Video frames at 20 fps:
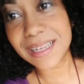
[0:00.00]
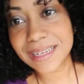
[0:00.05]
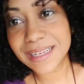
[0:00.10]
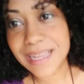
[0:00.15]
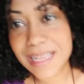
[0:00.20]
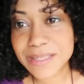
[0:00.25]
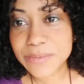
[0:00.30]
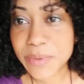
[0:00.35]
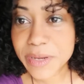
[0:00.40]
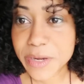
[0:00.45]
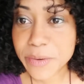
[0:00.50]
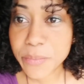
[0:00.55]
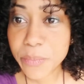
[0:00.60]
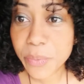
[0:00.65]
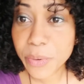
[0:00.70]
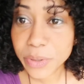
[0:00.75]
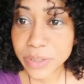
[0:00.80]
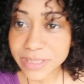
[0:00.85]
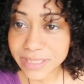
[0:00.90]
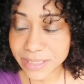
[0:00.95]
And that's very
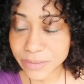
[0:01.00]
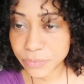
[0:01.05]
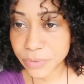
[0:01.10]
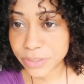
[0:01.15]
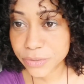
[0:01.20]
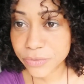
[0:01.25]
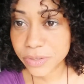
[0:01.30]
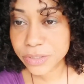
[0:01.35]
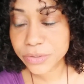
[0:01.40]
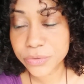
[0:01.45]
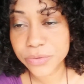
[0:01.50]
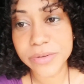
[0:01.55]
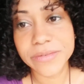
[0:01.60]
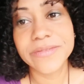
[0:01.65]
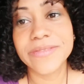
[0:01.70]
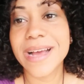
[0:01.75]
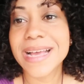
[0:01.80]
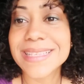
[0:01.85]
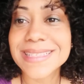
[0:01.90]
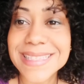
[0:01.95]
important when you are doing
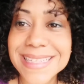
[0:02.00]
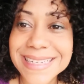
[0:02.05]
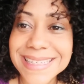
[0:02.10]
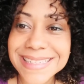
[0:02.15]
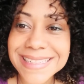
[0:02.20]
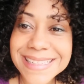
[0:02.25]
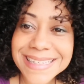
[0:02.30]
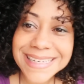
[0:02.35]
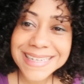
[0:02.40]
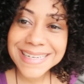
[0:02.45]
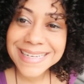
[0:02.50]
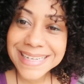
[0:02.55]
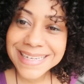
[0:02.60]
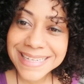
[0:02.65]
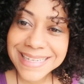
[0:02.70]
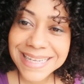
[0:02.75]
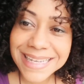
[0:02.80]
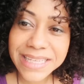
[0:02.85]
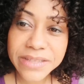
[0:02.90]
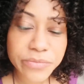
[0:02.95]
fasting.
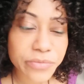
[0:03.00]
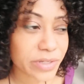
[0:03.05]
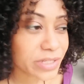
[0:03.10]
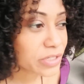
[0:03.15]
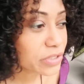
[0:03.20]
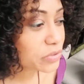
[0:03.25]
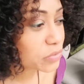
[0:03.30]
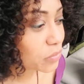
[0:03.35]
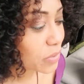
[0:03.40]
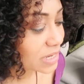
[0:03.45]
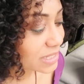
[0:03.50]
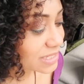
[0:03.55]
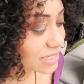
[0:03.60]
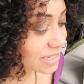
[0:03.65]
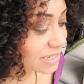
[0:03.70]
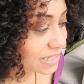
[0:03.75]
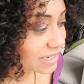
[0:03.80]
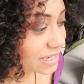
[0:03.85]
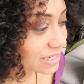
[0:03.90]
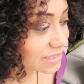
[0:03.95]
And we're just
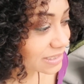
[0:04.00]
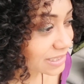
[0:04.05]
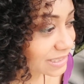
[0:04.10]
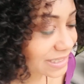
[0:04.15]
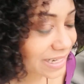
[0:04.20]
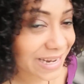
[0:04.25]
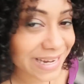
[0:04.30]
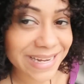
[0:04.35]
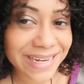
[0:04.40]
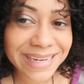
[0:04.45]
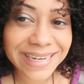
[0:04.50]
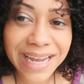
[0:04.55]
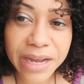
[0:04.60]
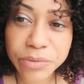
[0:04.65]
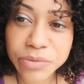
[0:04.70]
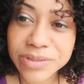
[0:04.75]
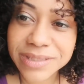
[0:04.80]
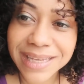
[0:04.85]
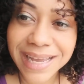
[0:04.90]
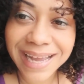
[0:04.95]
watching here the raining
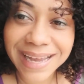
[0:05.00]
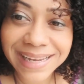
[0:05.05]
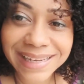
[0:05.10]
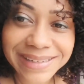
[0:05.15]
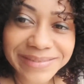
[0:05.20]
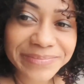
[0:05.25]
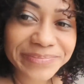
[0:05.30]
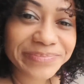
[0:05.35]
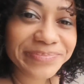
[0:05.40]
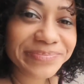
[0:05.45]
outside.